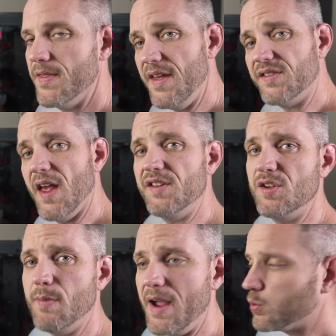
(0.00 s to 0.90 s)
This, as
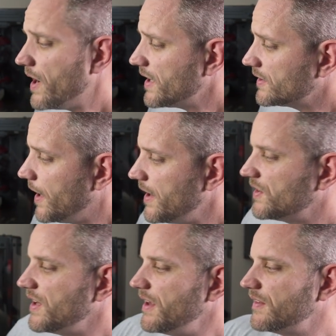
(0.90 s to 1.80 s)
you might
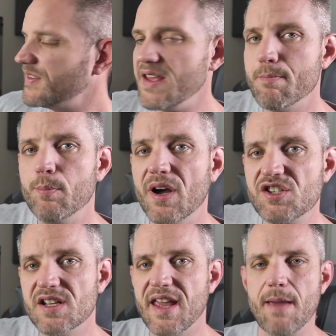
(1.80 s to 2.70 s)
recognize, is the
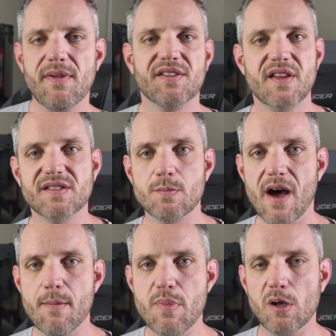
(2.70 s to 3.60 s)
budget gaming system
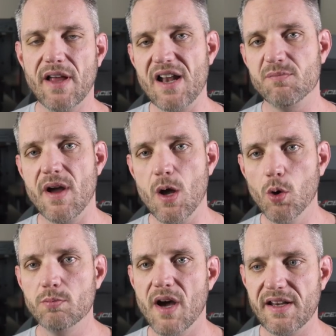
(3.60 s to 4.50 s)
I built out of my
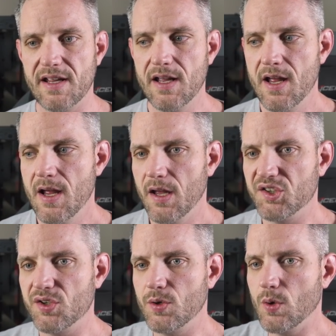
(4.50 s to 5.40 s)
own money
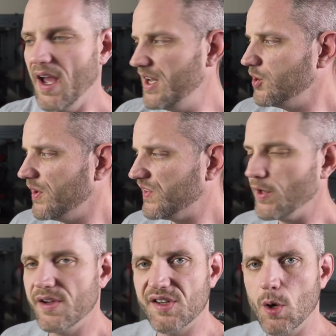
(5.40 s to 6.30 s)
to kind of do a
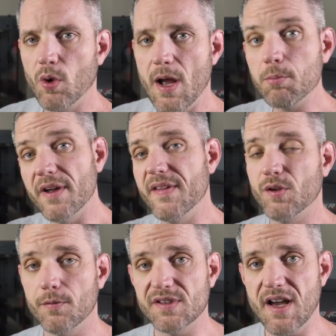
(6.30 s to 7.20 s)
series here where I upgrade
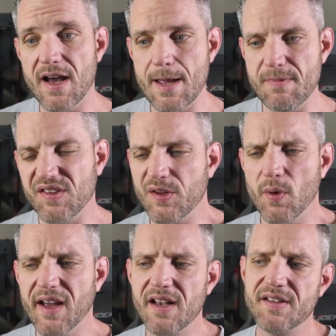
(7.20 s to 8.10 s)
this over time and see
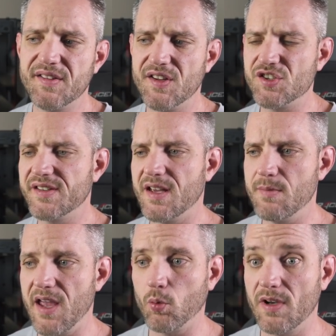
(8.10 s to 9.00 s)
what kind of decisions I
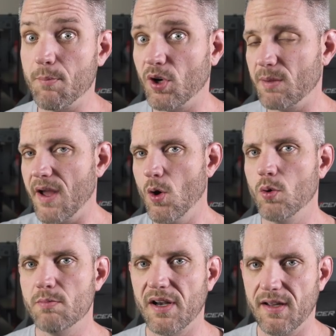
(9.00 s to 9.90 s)
make when I'm putting my
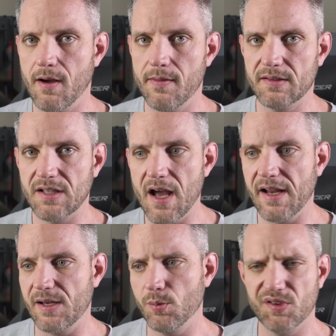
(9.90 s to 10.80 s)
own money on the
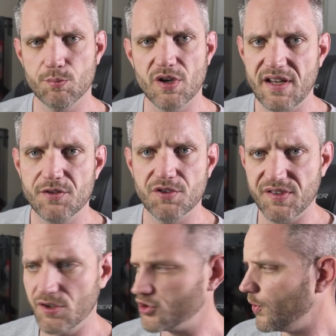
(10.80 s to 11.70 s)
line. It was some pretty
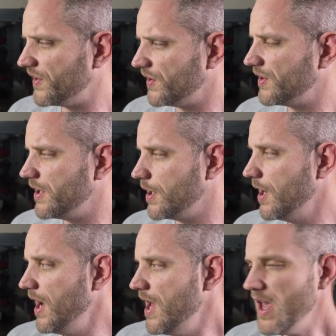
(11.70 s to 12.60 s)
interesting choices here.